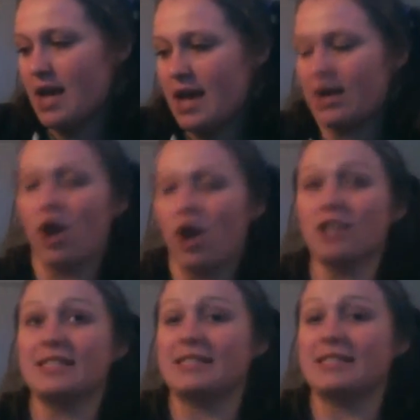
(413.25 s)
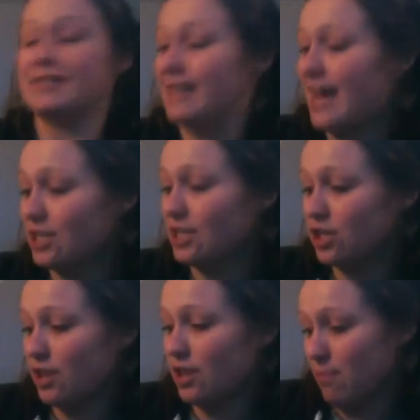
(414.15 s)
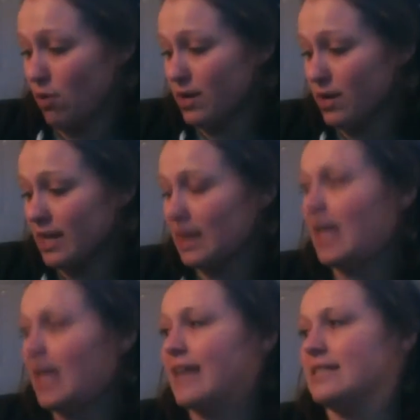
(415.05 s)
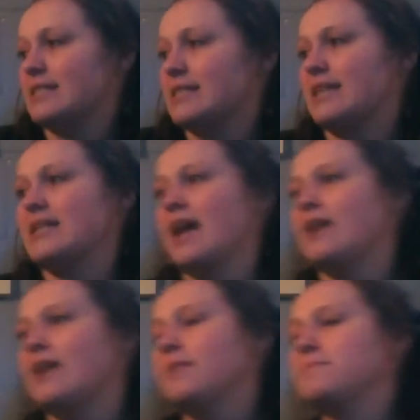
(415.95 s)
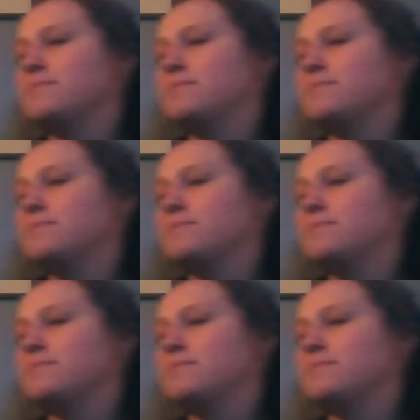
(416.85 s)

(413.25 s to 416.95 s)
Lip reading: An artist needs to catch the morning light, said Nana.